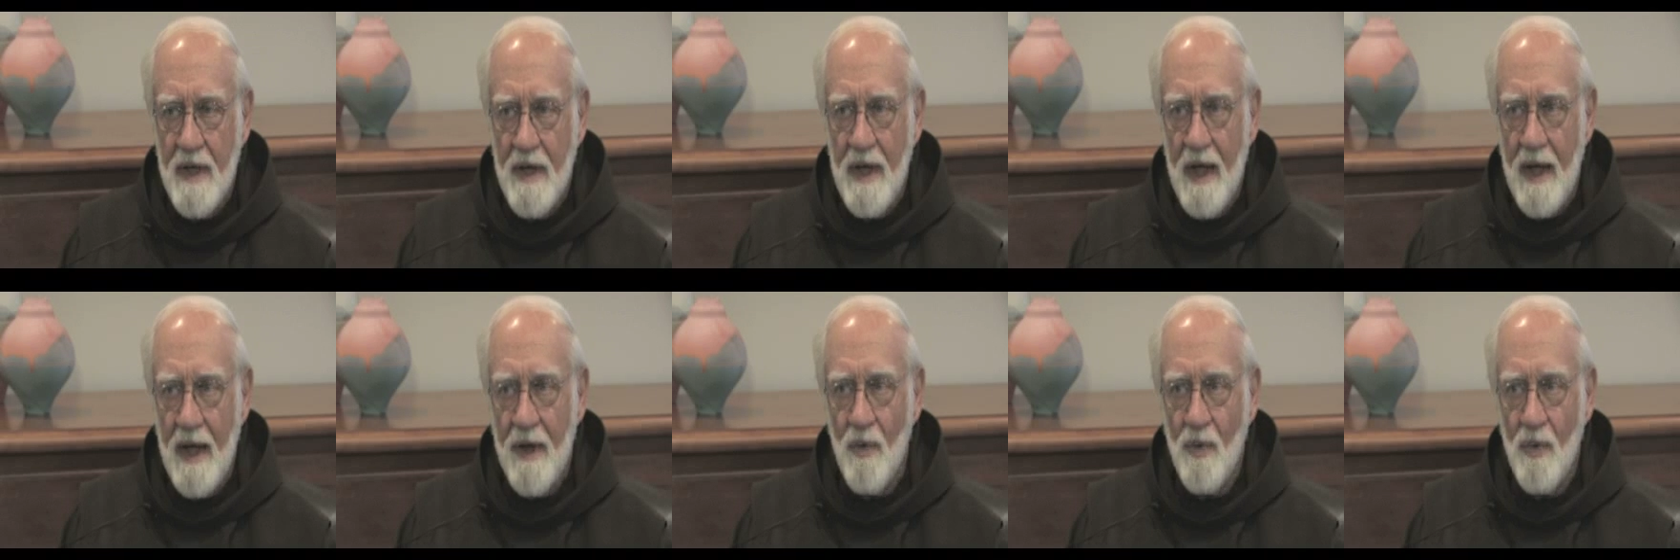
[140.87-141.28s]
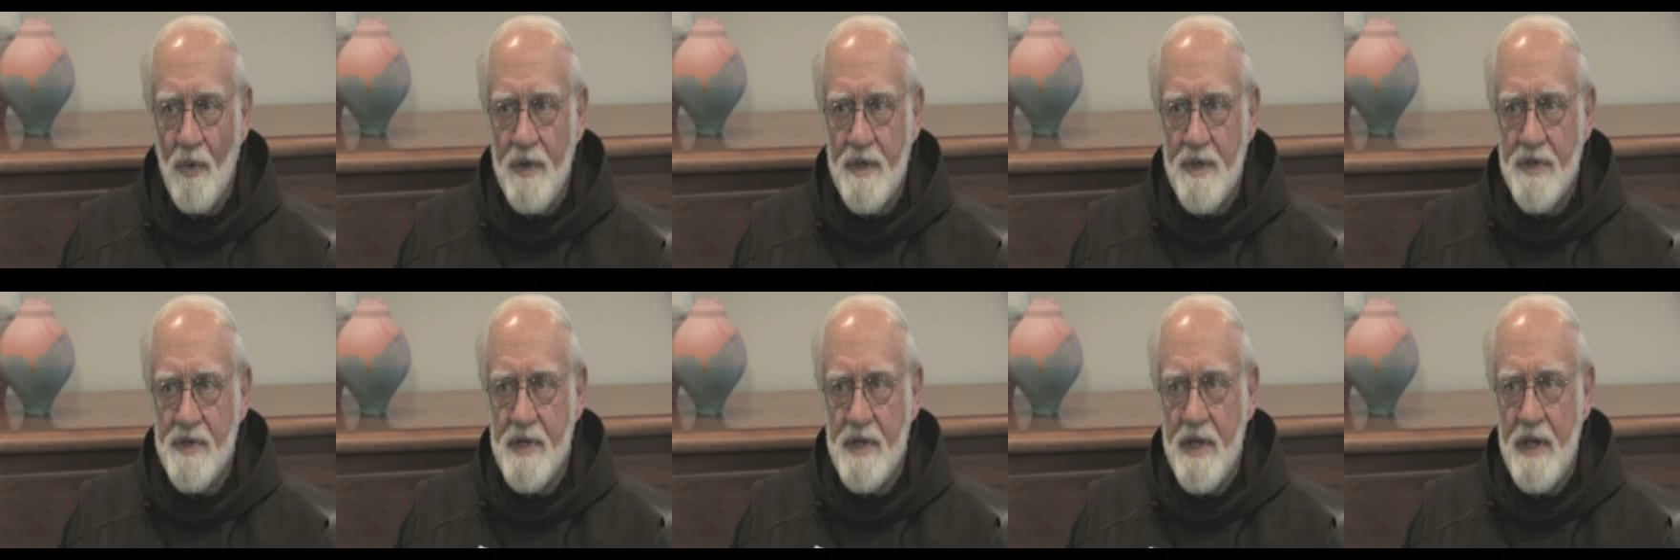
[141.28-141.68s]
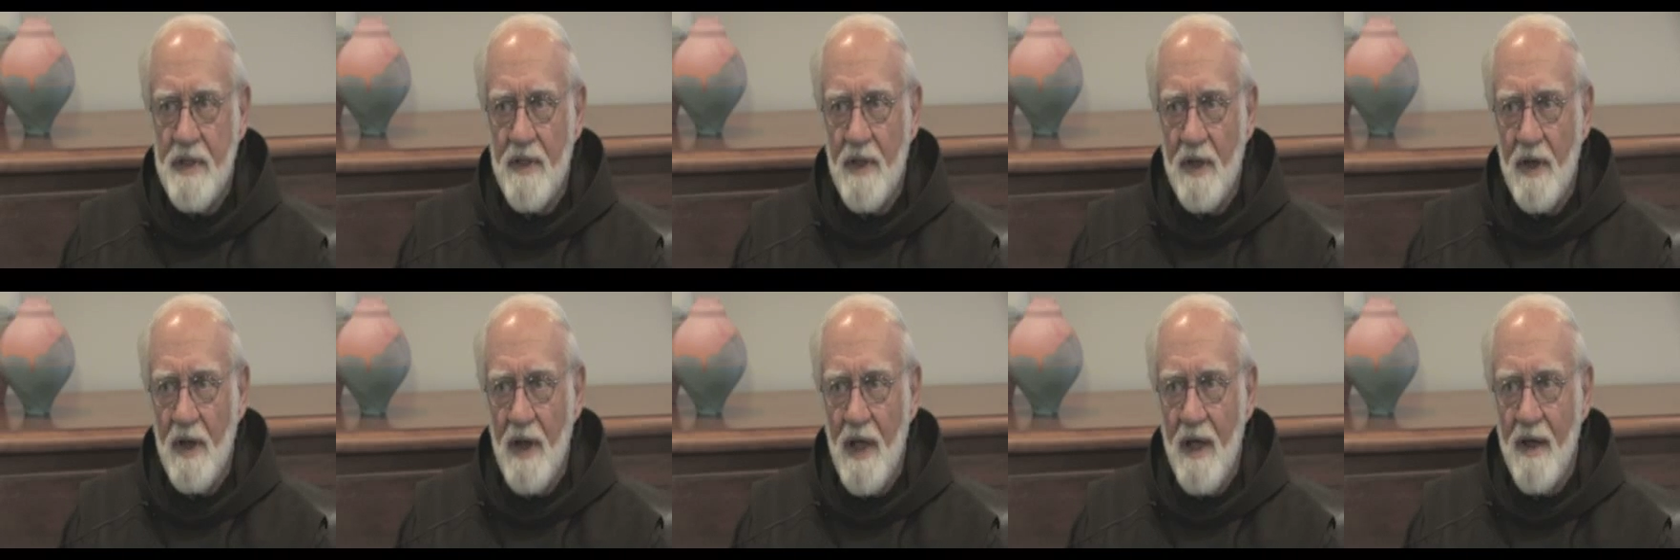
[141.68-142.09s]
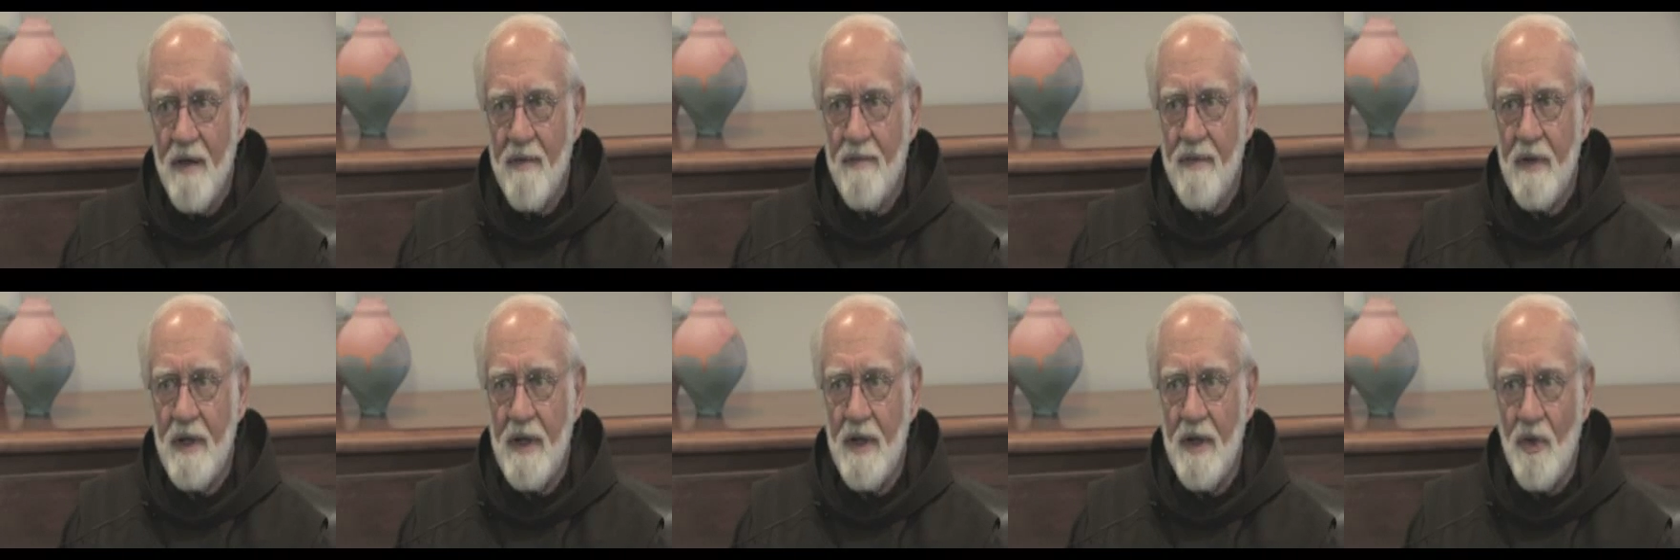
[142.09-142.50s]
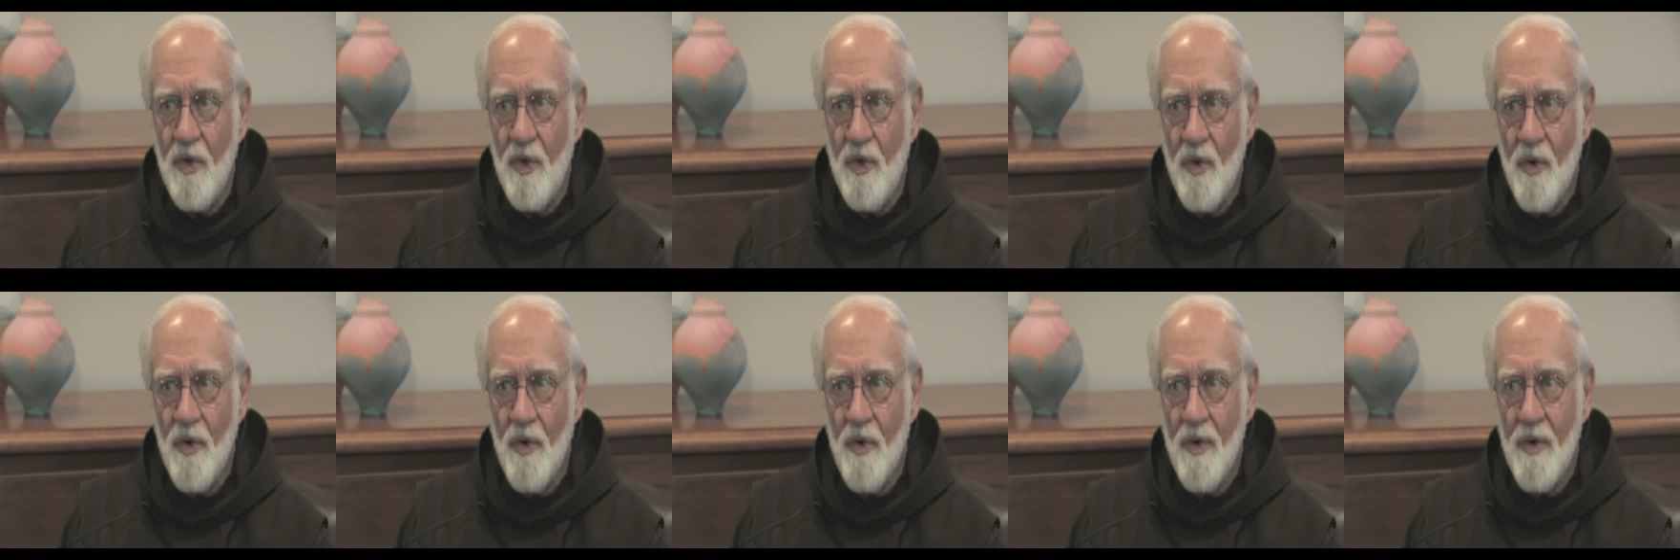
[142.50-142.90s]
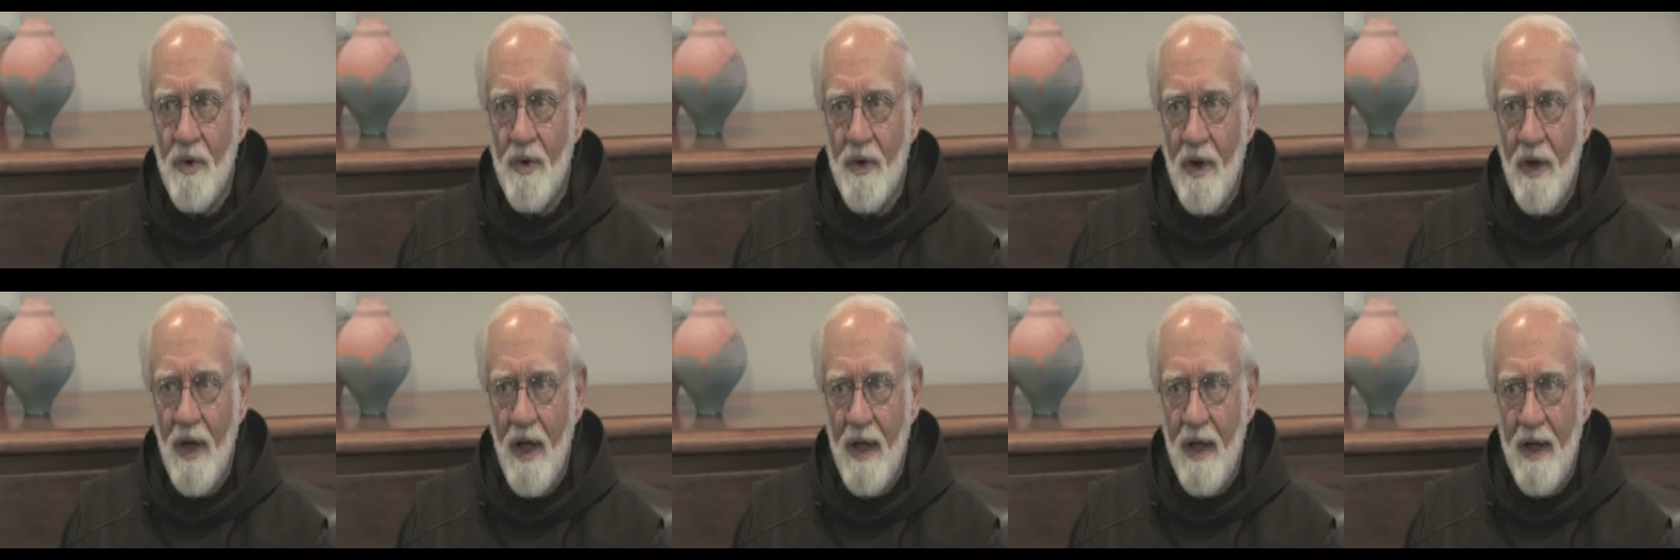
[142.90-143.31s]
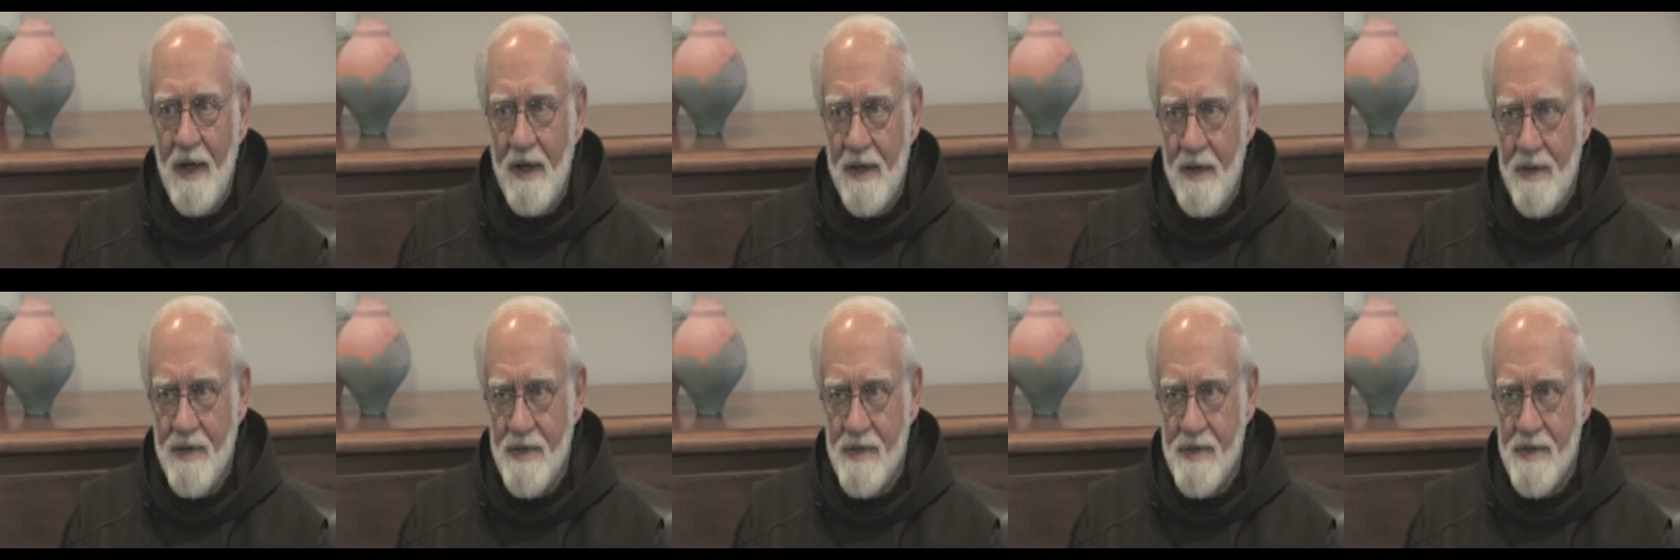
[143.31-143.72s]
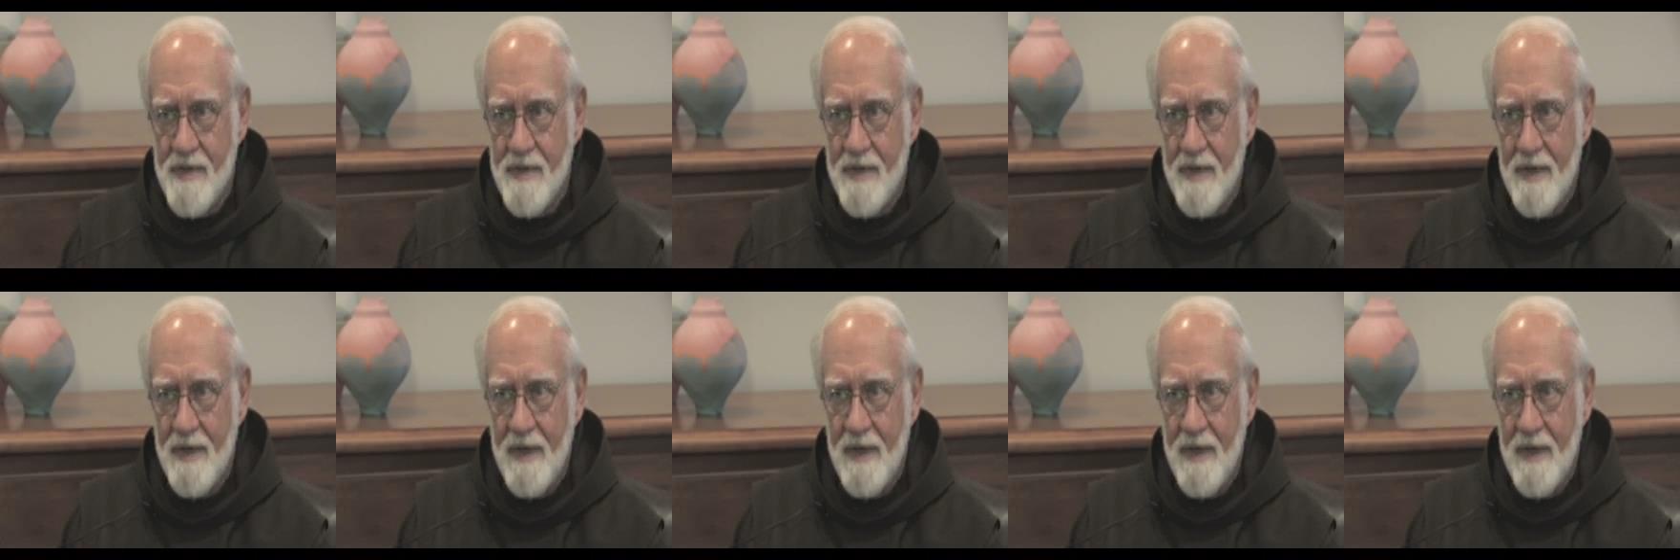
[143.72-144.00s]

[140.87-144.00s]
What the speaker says: I only see the love in your eyes,